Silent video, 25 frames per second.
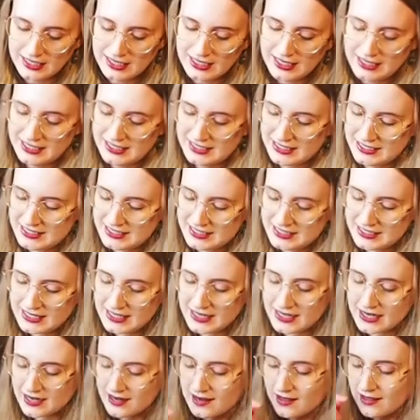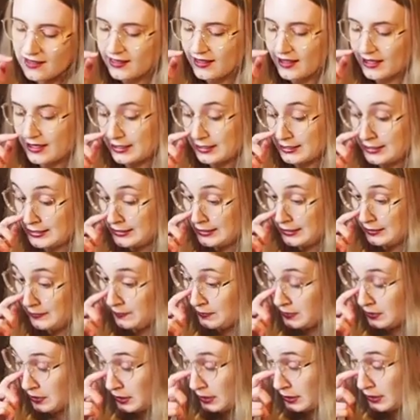is like a
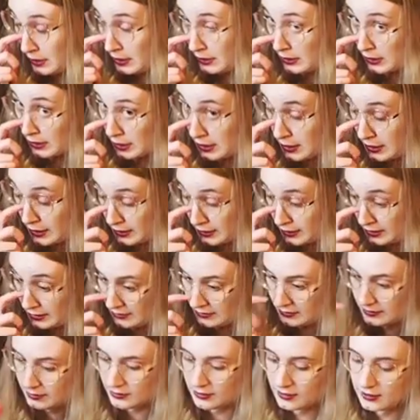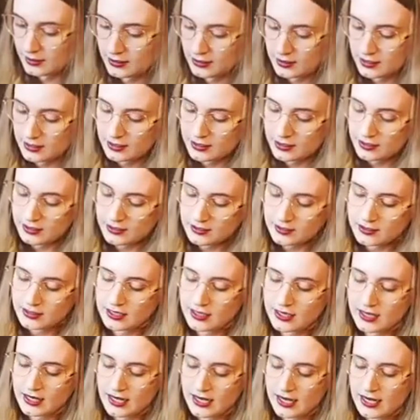steampunk gun that
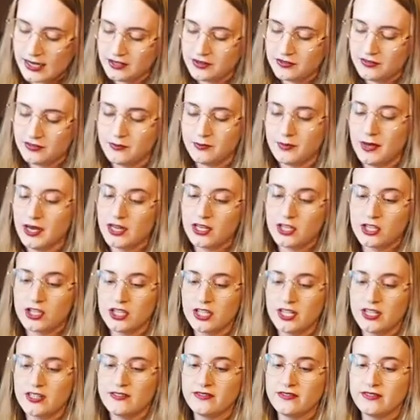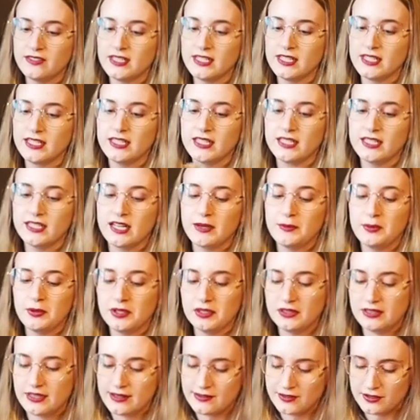I kind of makeshifted. I
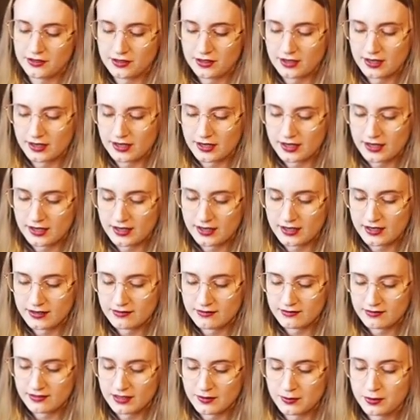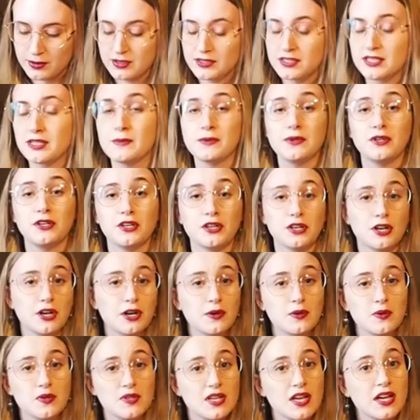put leather on it. I put some
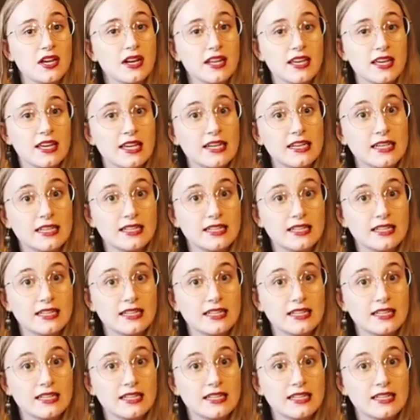euros on it.